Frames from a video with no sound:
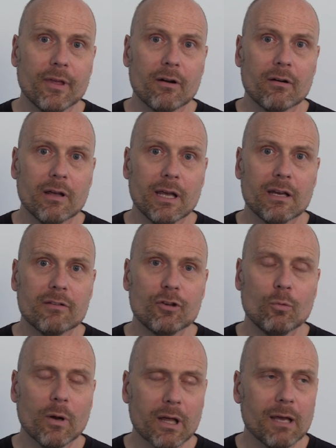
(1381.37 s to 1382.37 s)
there. And if
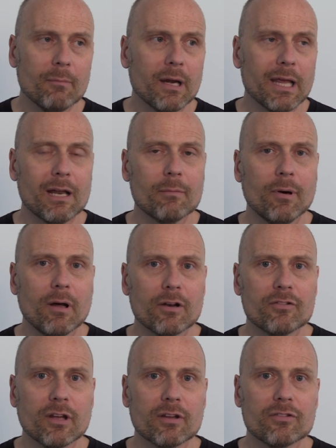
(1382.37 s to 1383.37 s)
you want to get money out of
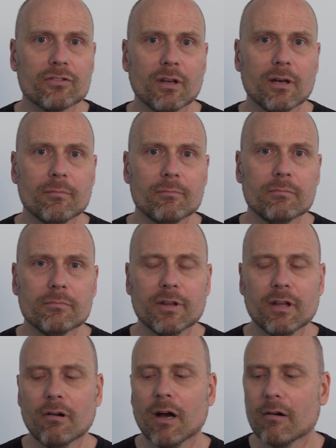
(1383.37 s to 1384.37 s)
politics,
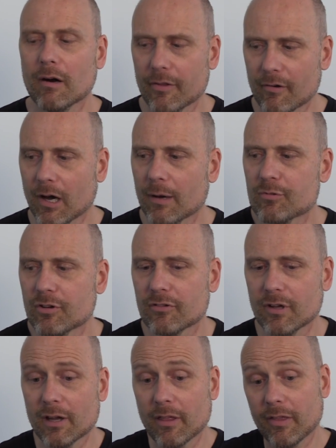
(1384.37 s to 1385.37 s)
there are other
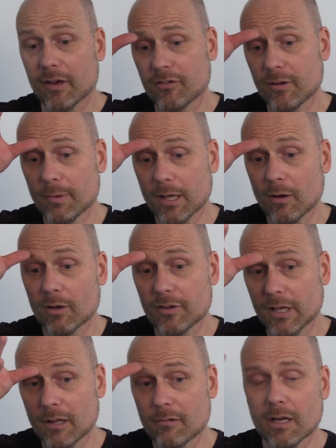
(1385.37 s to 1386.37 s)
options other than simply going
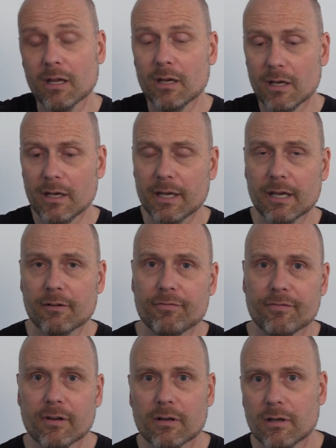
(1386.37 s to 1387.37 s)
to Hillary
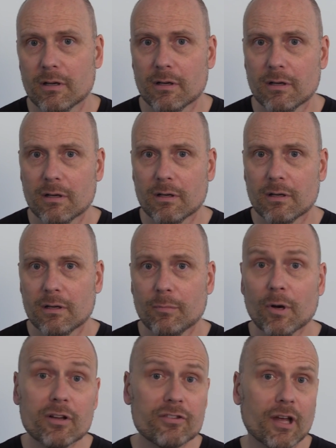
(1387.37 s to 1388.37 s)
if
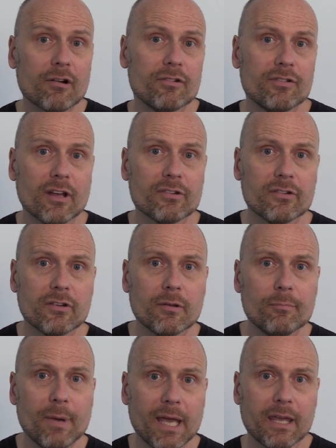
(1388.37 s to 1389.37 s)
Bernie Sanders doesn't
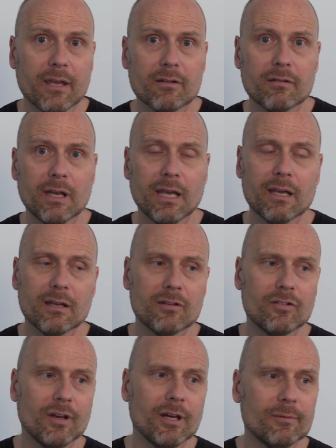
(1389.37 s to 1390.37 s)
make it.
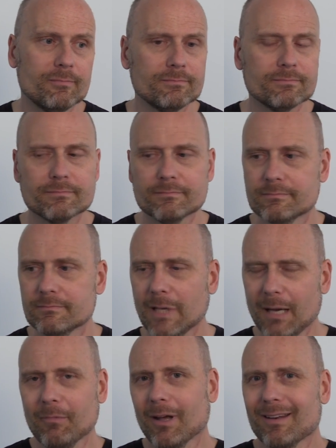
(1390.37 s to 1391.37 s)
And
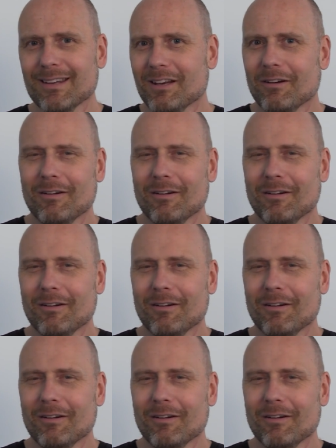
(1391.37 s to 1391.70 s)
I'm not